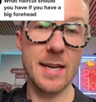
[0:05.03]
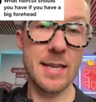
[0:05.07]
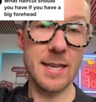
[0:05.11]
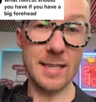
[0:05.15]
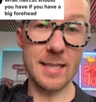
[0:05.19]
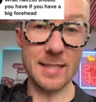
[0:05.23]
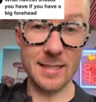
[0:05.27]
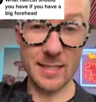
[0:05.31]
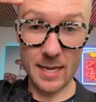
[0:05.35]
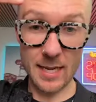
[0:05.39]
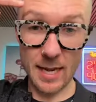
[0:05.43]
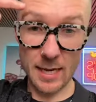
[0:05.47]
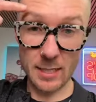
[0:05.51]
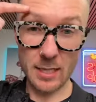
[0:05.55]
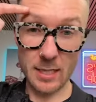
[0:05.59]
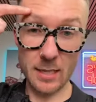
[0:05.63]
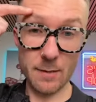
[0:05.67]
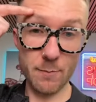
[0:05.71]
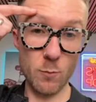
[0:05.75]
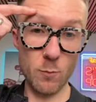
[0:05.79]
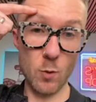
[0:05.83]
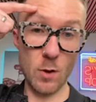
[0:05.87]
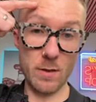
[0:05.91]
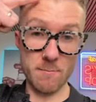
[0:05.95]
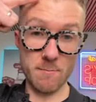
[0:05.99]
You can see
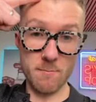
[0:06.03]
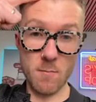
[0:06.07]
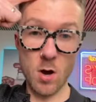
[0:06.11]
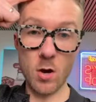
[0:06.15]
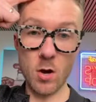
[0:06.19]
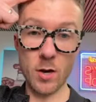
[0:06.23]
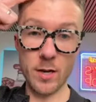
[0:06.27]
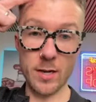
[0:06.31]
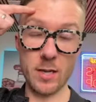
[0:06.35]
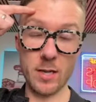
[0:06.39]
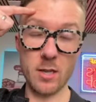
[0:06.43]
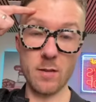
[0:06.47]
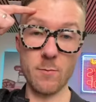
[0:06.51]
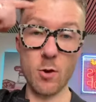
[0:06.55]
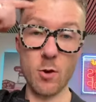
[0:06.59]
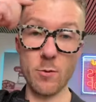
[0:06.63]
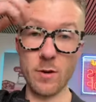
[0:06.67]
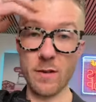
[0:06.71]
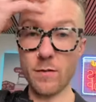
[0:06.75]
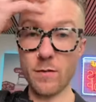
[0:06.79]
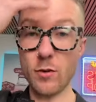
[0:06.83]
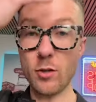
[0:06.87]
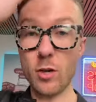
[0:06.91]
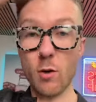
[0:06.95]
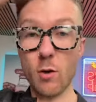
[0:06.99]
actually with mine at the
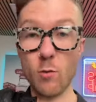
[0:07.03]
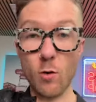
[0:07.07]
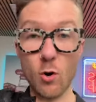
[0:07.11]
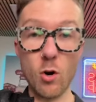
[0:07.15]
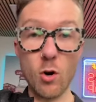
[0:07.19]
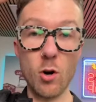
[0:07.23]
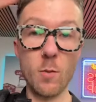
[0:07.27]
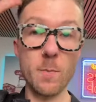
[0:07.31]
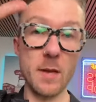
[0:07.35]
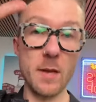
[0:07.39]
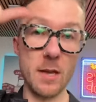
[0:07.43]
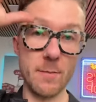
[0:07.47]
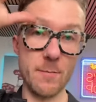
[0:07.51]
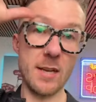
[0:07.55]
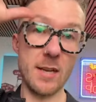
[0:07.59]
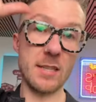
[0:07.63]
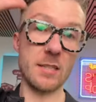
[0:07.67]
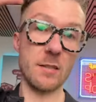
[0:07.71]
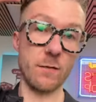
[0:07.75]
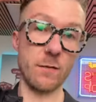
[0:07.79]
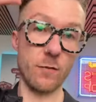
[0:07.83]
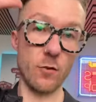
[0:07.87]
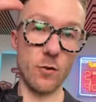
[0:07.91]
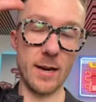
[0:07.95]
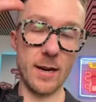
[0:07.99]
moment, if you go up, it
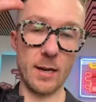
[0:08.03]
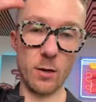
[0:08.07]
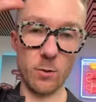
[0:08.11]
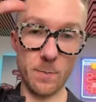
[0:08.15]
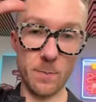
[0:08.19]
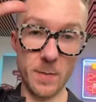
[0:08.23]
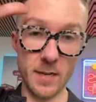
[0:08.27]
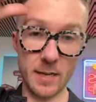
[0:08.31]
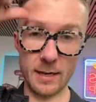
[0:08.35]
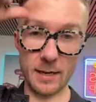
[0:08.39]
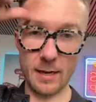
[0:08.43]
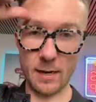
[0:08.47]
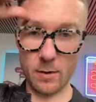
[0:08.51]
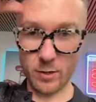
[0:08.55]
makes the forehead look bigger.